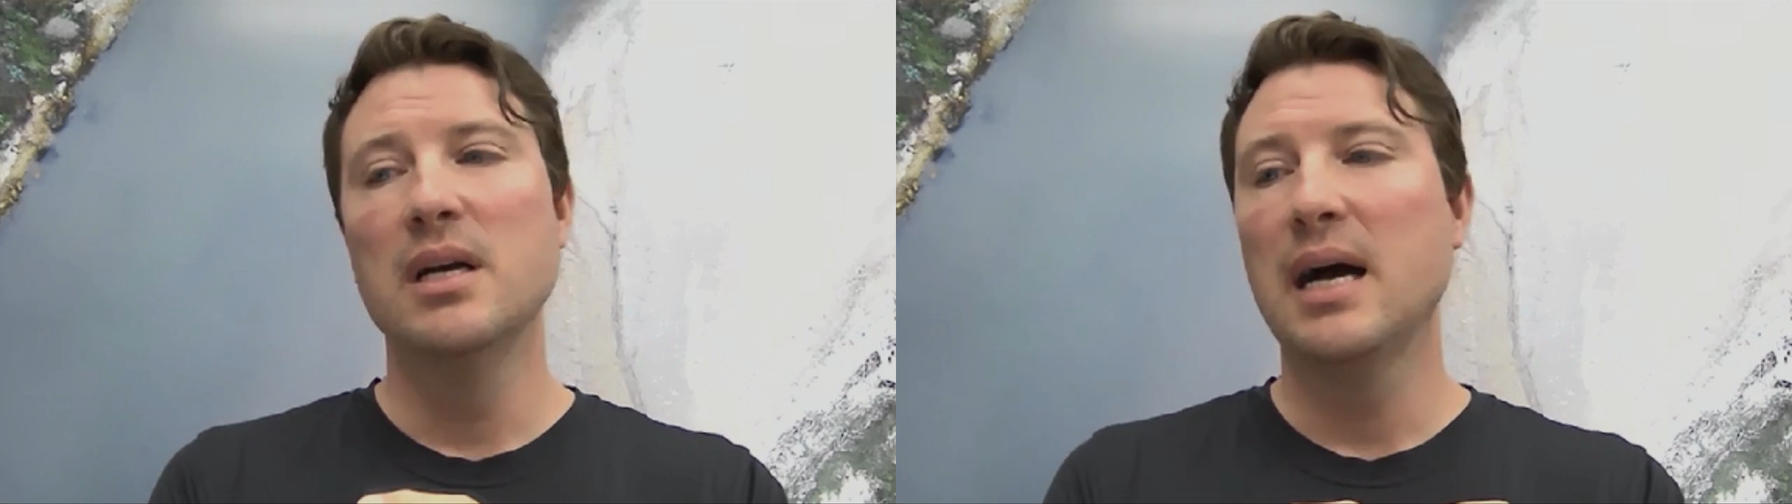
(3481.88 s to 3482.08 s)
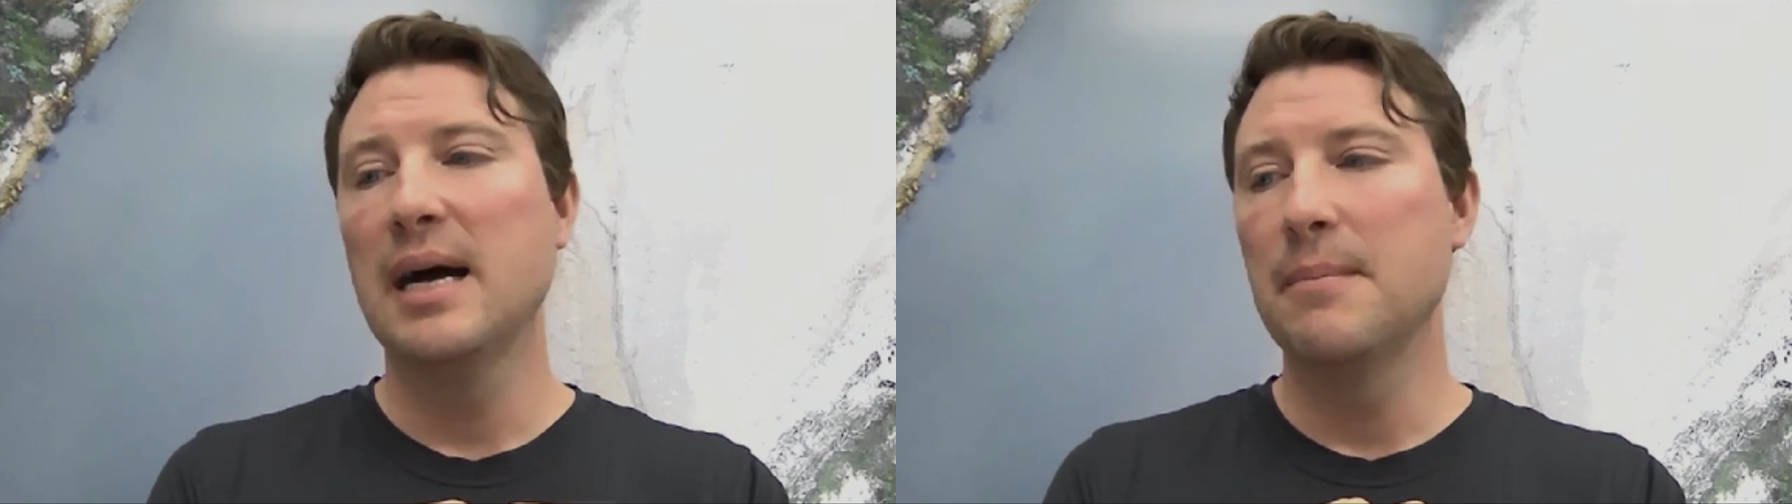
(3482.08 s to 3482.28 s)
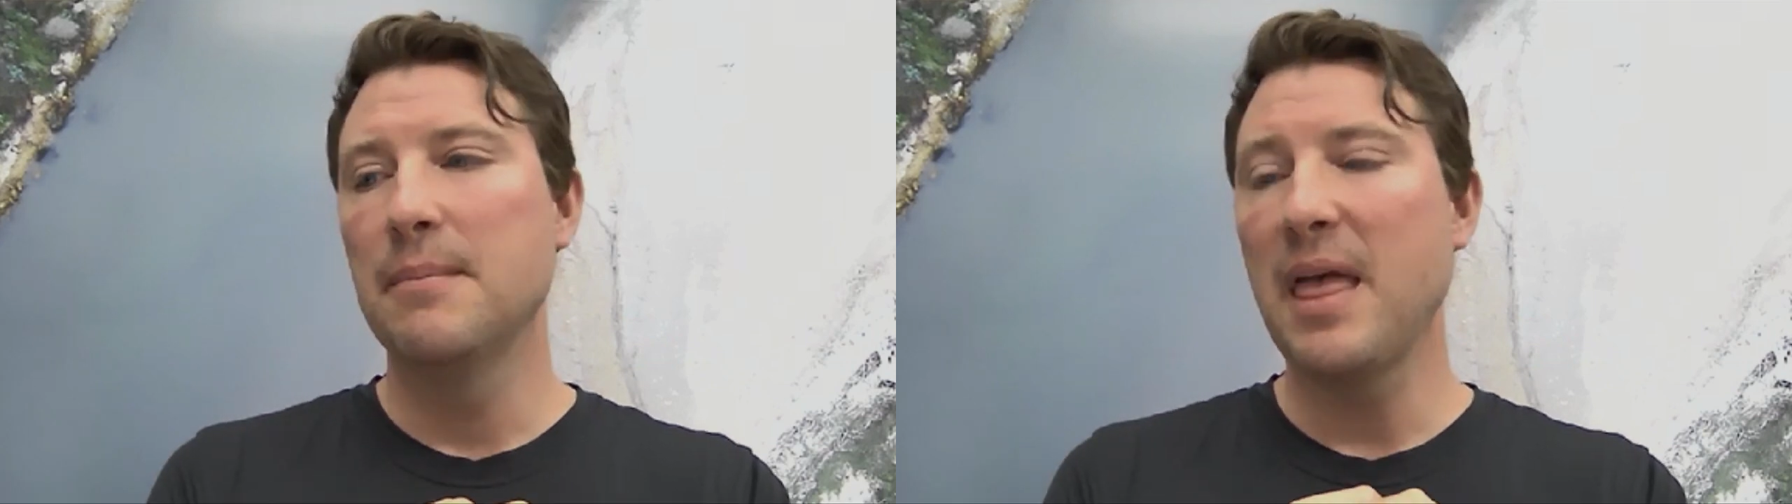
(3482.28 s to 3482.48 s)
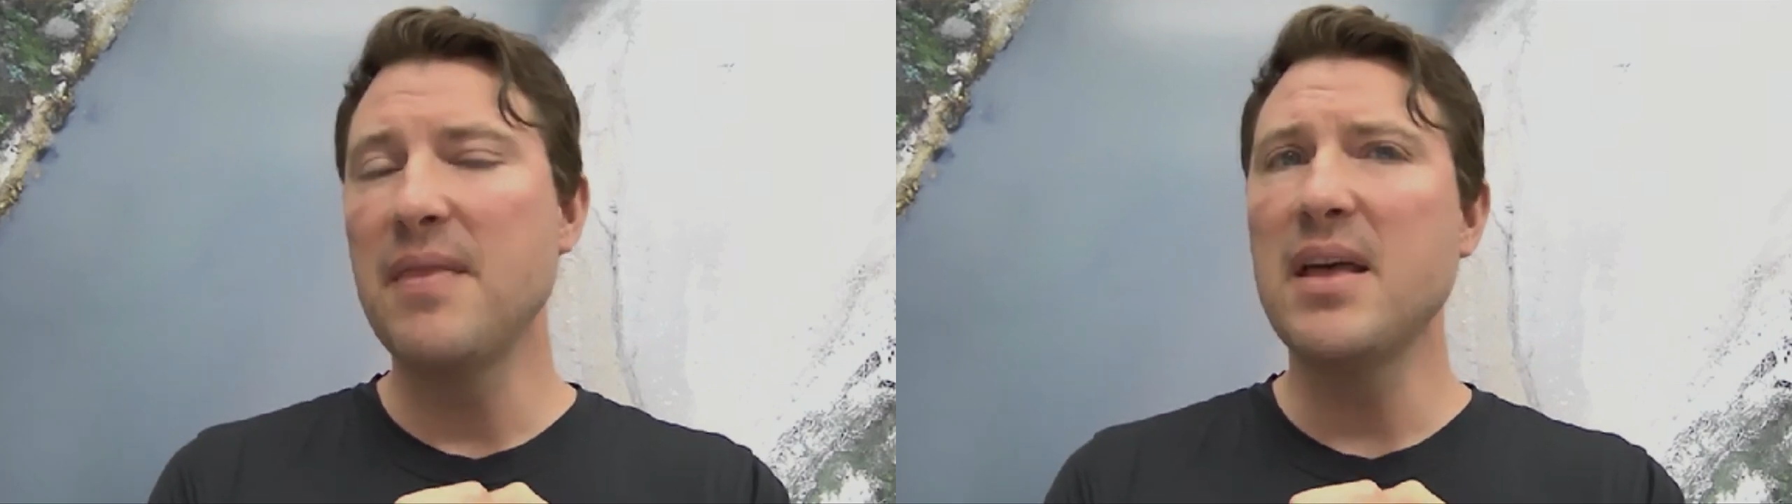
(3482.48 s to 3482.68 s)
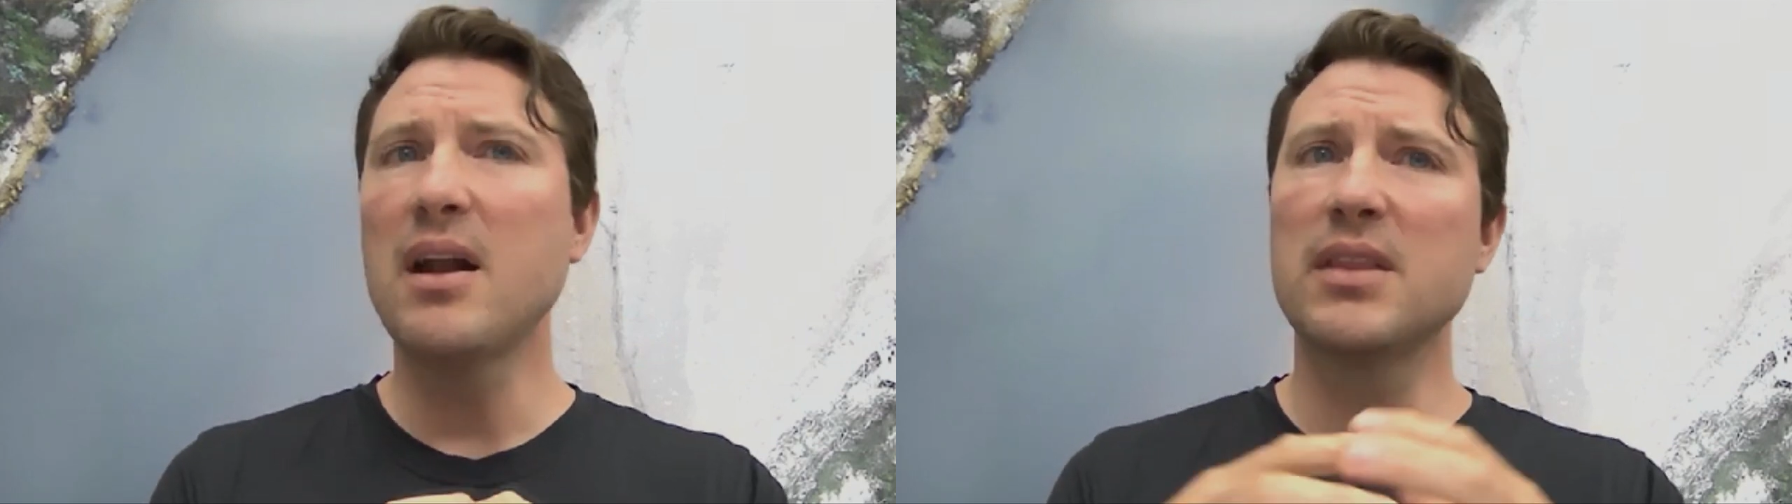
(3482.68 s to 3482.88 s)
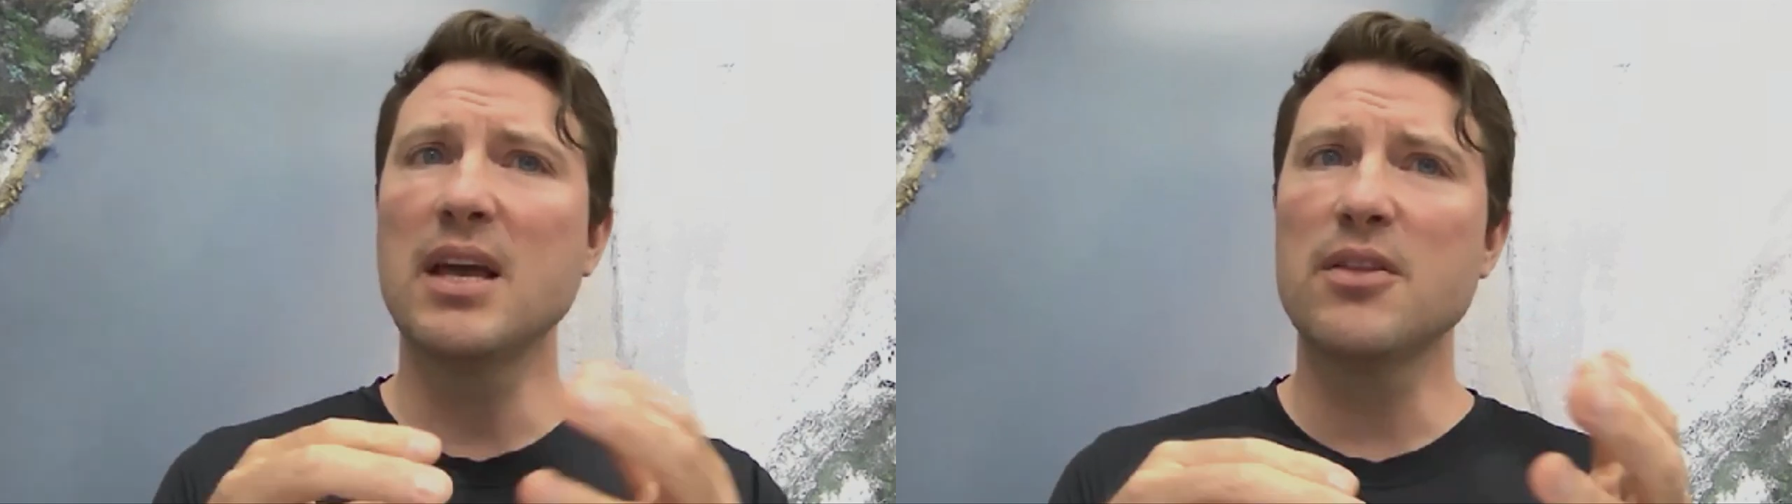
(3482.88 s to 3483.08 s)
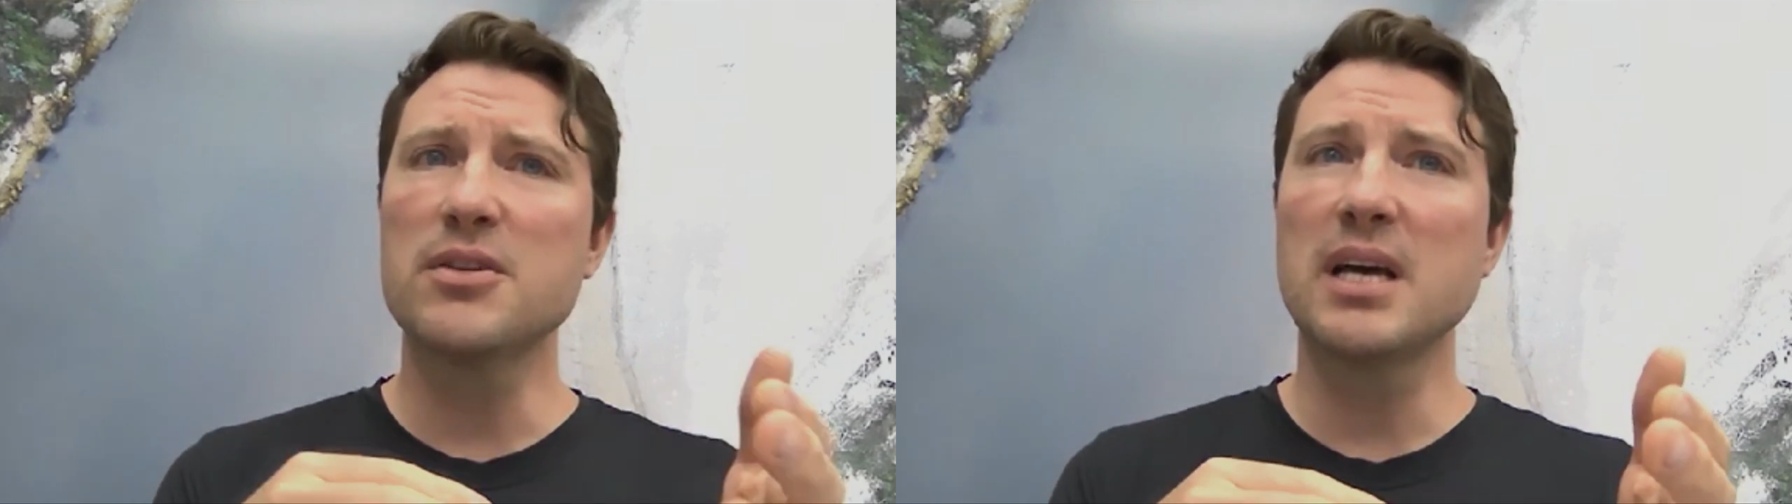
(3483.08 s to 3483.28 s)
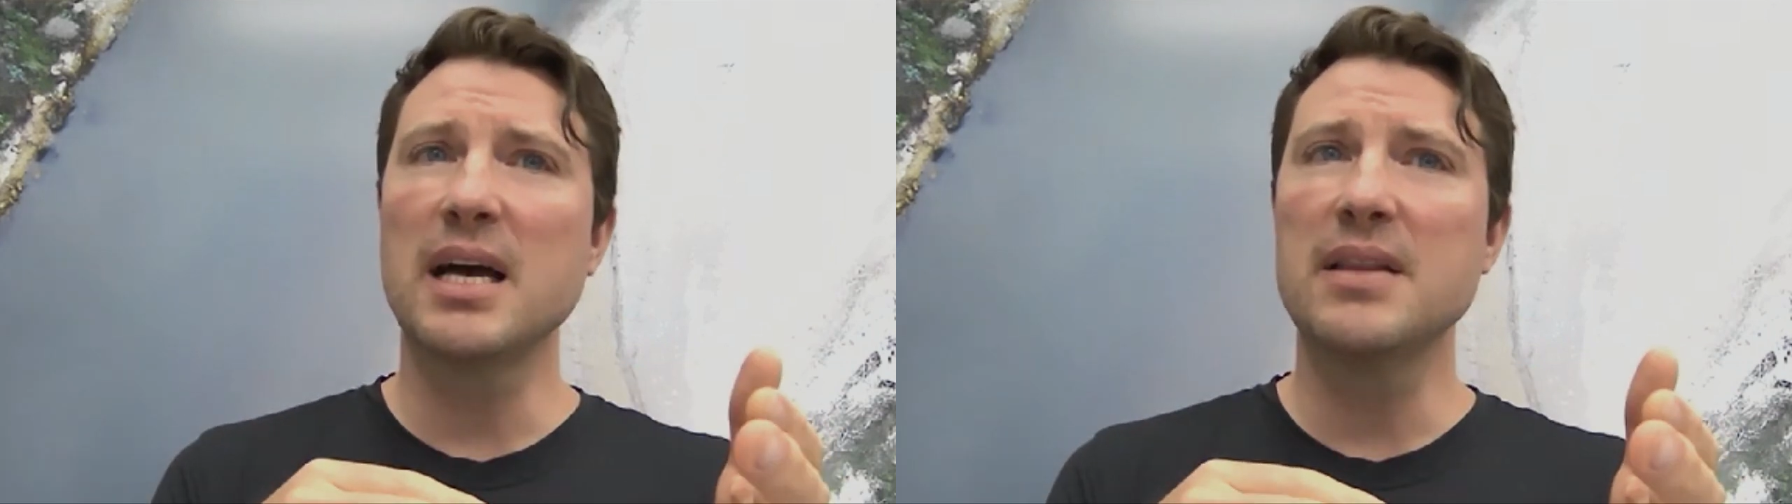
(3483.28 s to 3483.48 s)
And then on the other
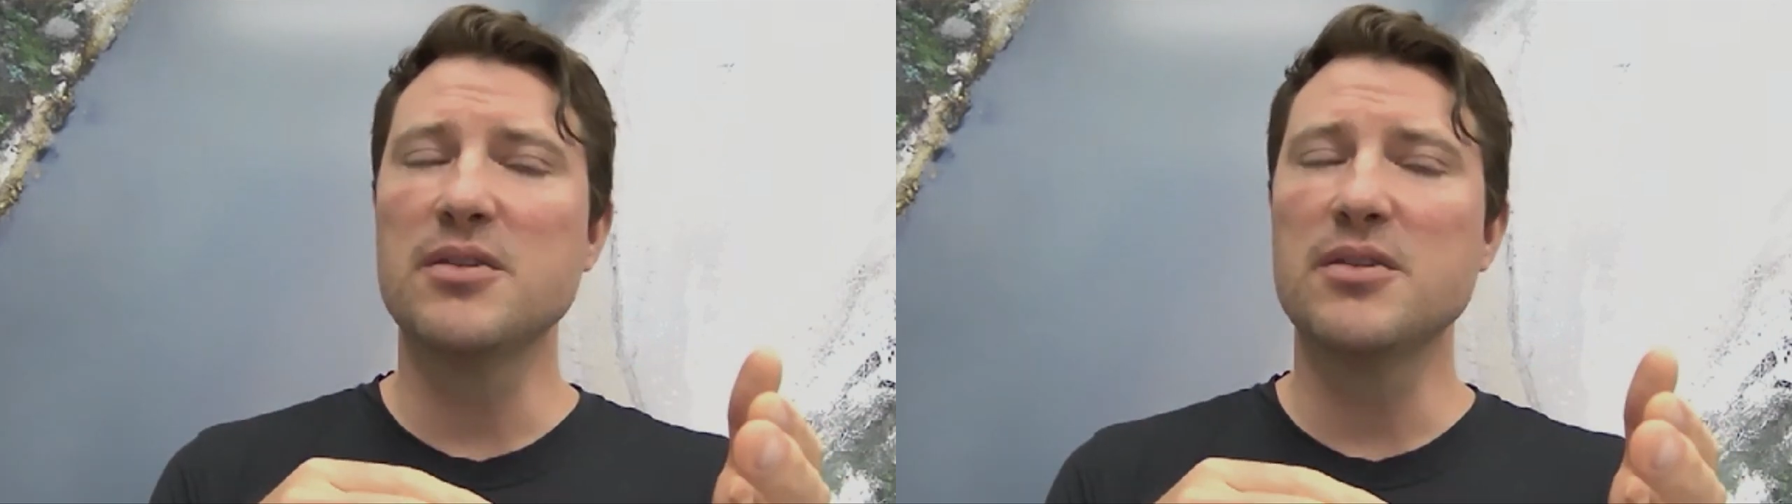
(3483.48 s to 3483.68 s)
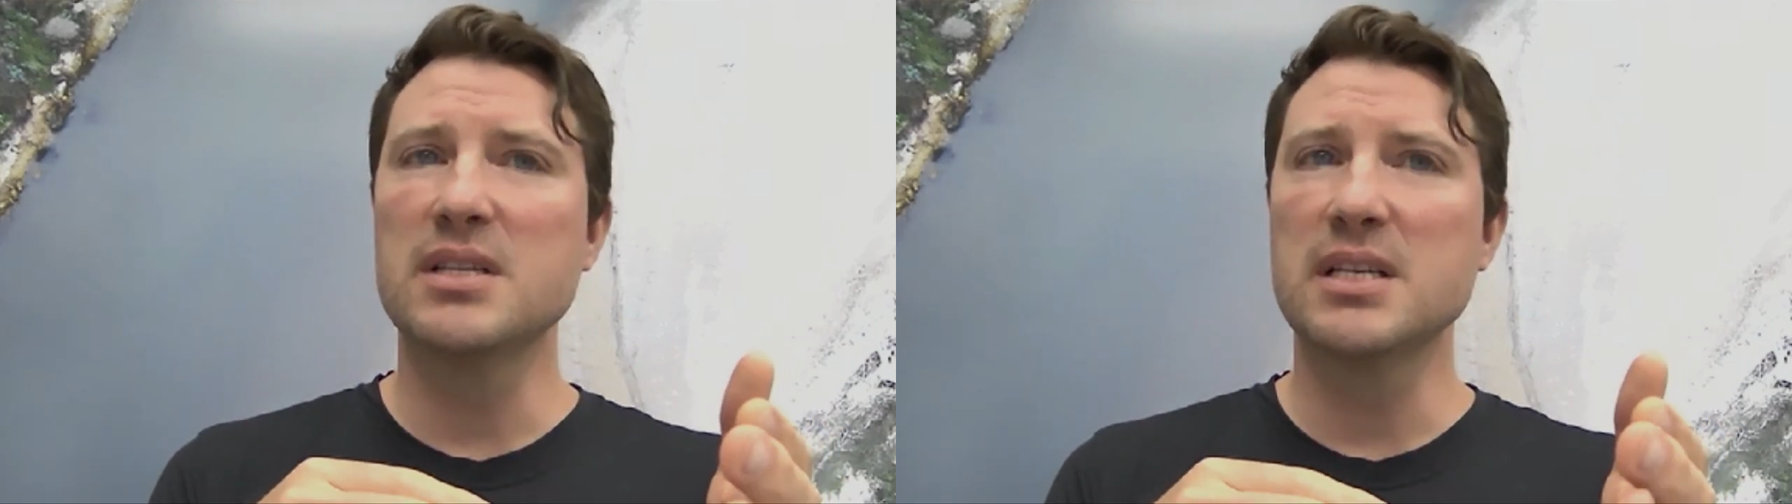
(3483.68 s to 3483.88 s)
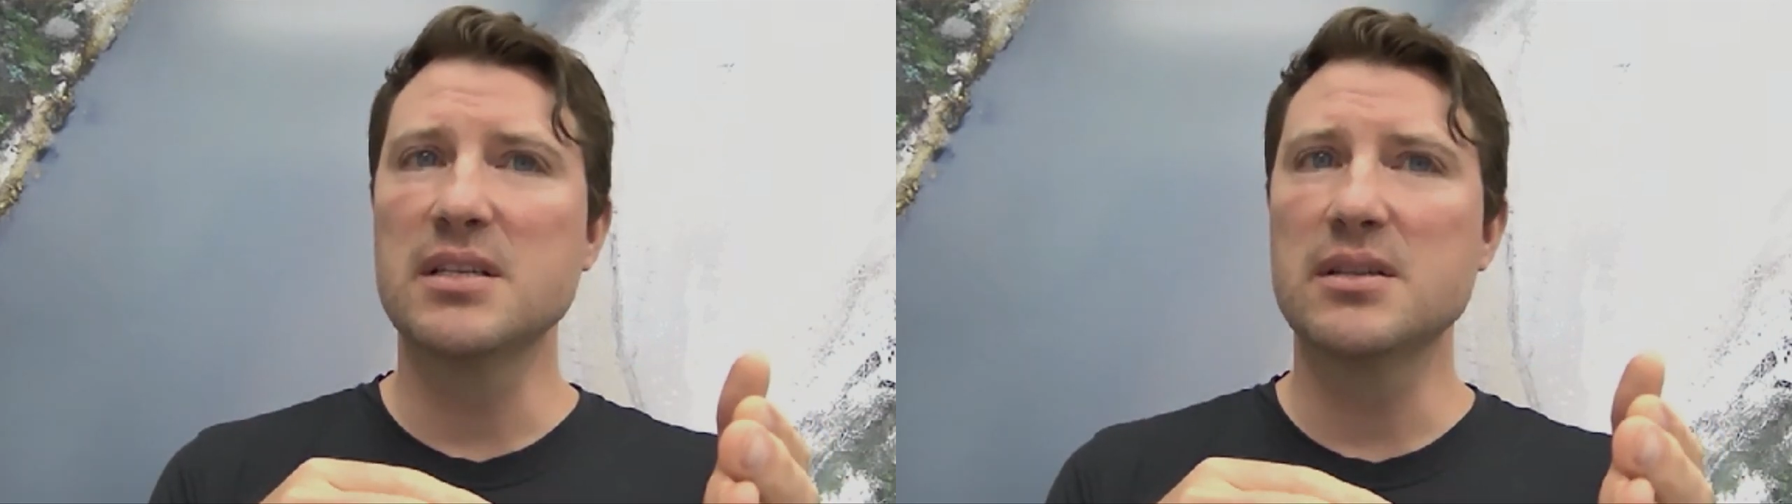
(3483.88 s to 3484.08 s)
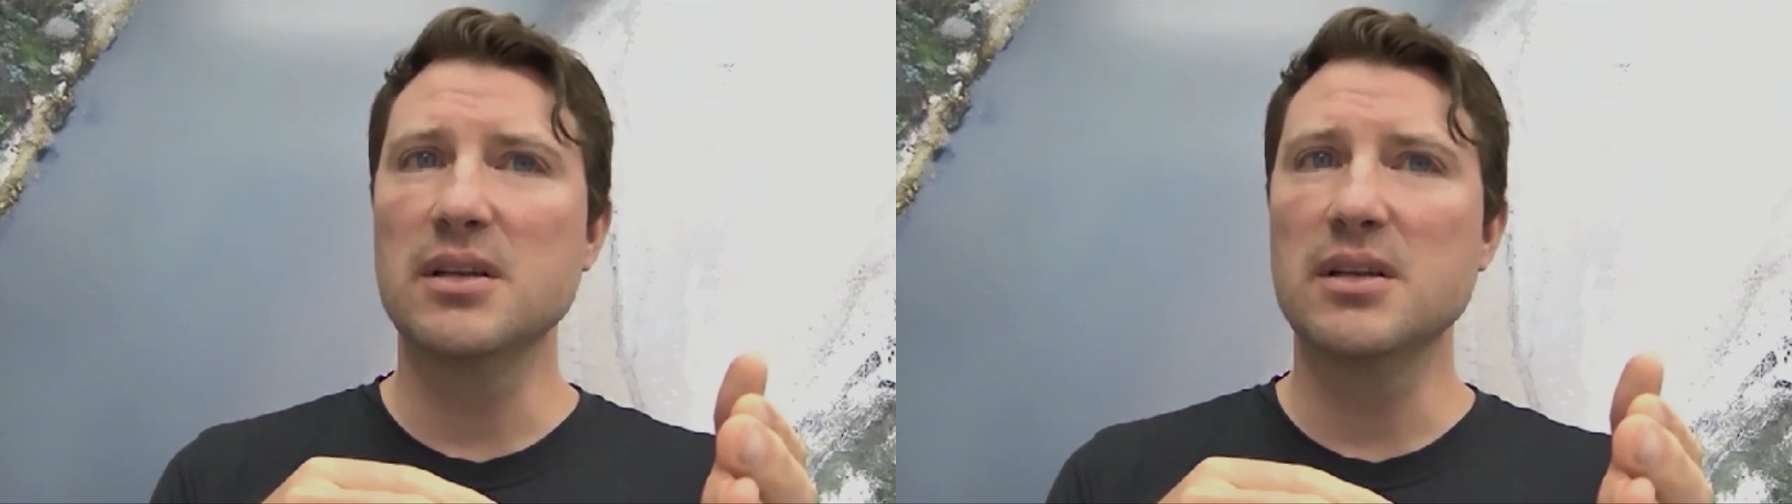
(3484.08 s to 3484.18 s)
side, there's this,